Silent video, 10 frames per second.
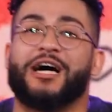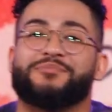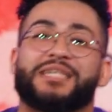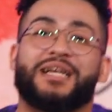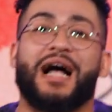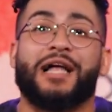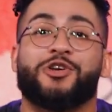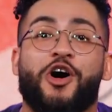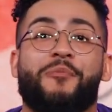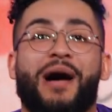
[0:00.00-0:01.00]
up to God.
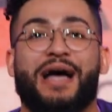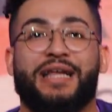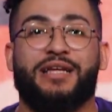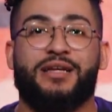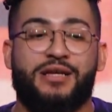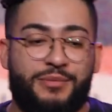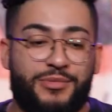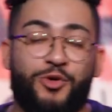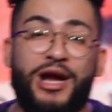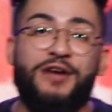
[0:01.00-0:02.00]
Nobody.
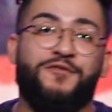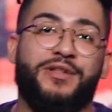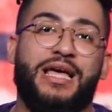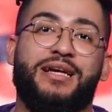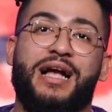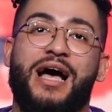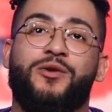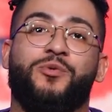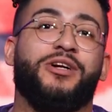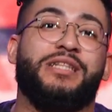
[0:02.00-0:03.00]
I'm grateful that God
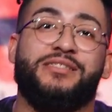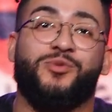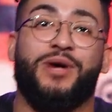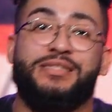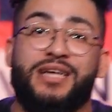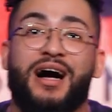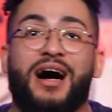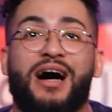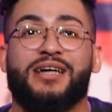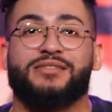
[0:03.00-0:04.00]
worked his way to
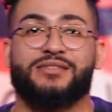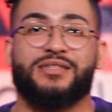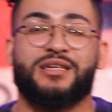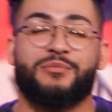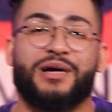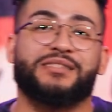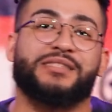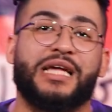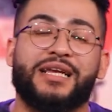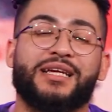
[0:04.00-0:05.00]
us by
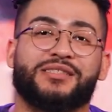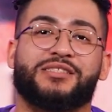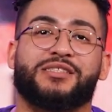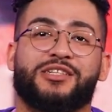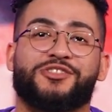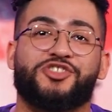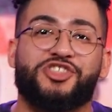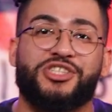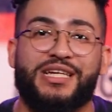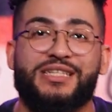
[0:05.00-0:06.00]
sending his son
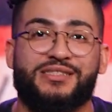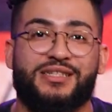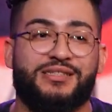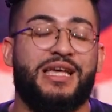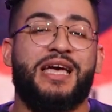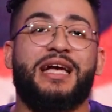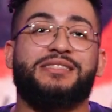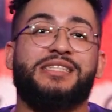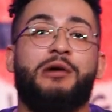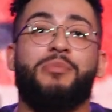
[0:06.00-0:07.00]
Jesus.
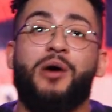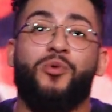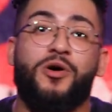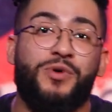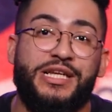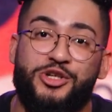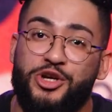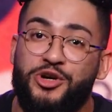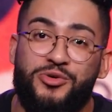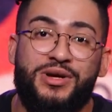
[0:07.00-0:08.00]
It's not by what we
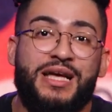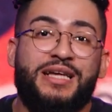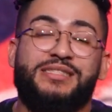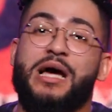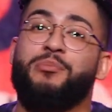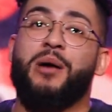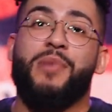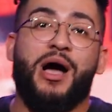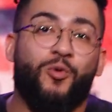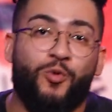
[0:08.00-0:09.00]
do. It's not by
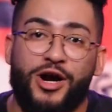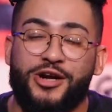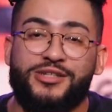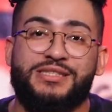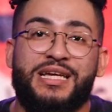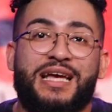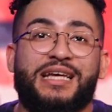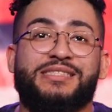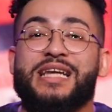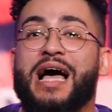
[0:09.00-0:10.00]
my works.
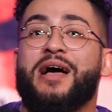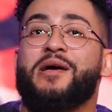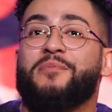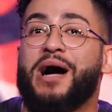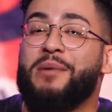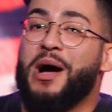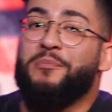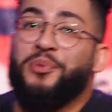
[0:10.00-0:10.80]
It's not by my